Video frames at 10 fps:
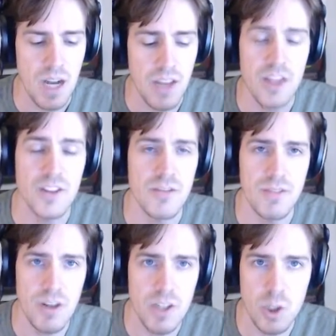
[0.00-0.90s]
I think it's a
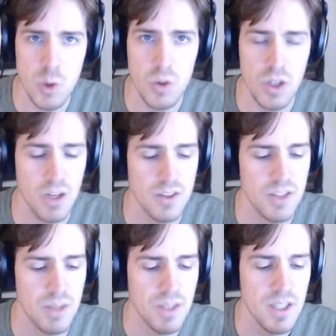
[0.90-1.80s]
very cool
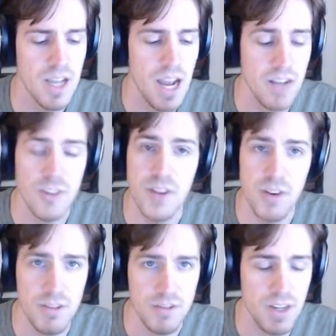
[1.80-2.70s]
concept, and it's
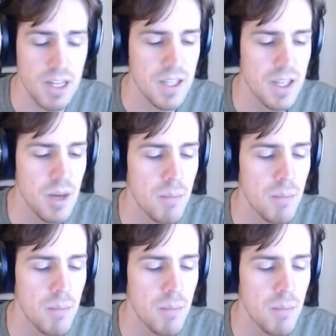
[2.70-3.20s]
very fun,